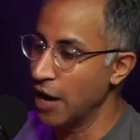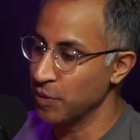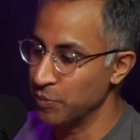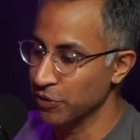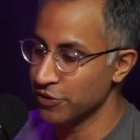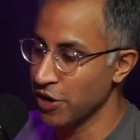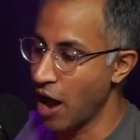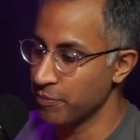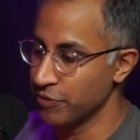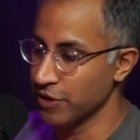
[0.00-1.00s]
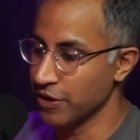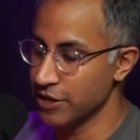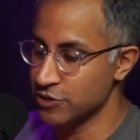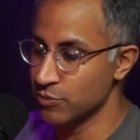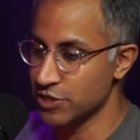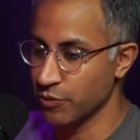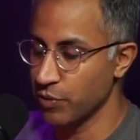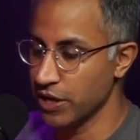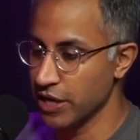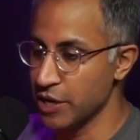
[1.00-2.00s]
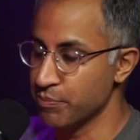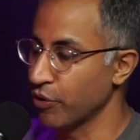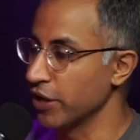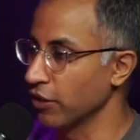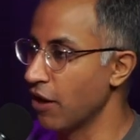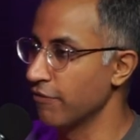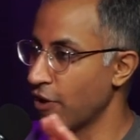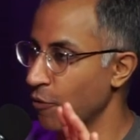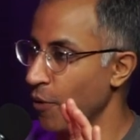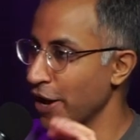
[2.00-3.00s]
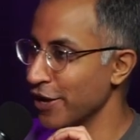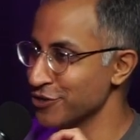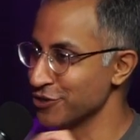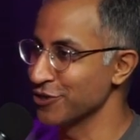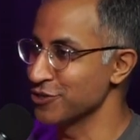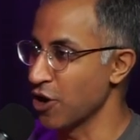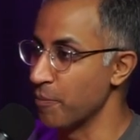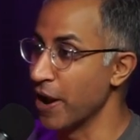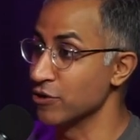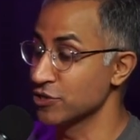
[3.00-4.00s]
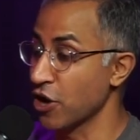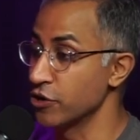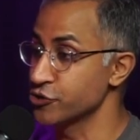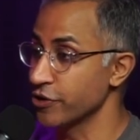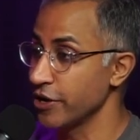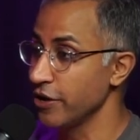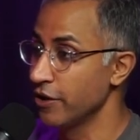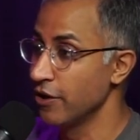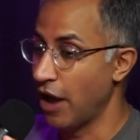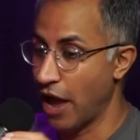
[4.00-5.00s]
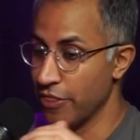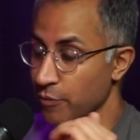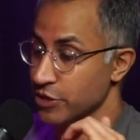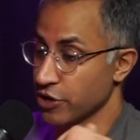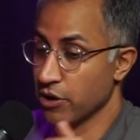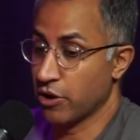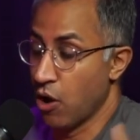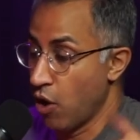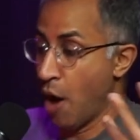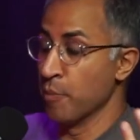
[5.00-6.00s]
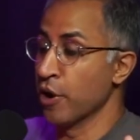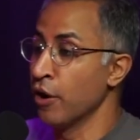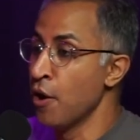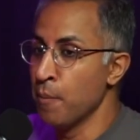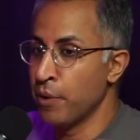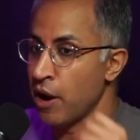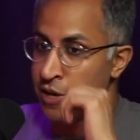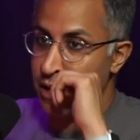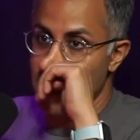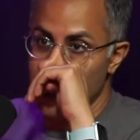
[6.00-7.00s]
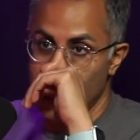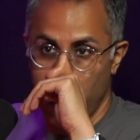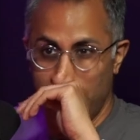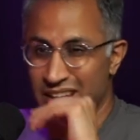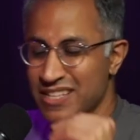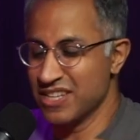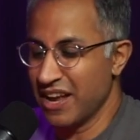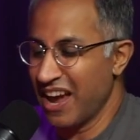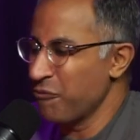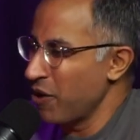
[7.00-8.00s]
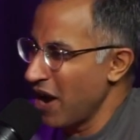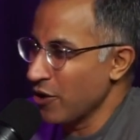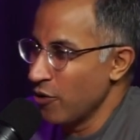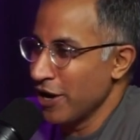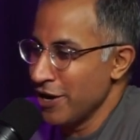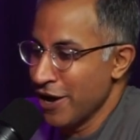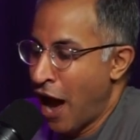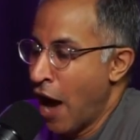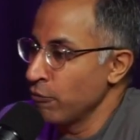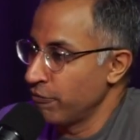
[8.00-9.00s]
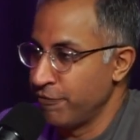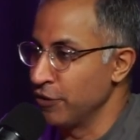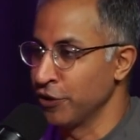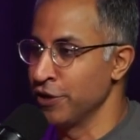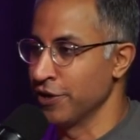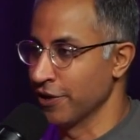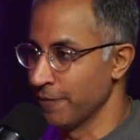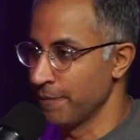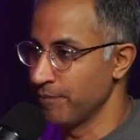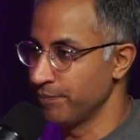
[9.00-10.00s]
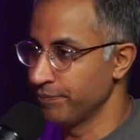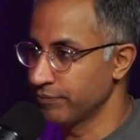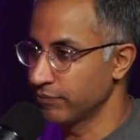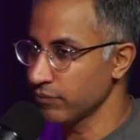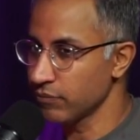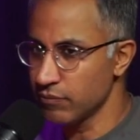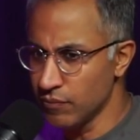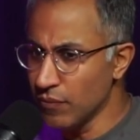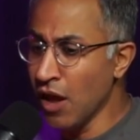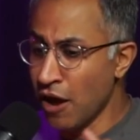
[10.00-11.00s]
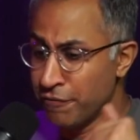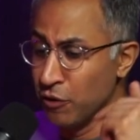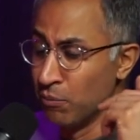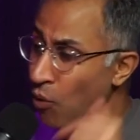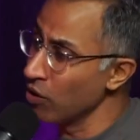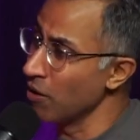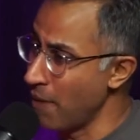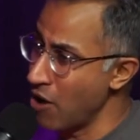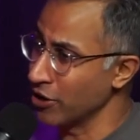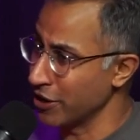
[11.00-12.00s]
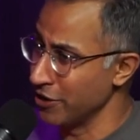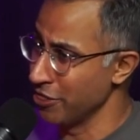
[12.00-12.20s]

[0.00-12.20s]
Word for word: of people adopt the it's almost like we eat pray love our way into this our parents country yes and then we just go i'm going to but i mean it's like when i go to india i don't feel indian right I feel more American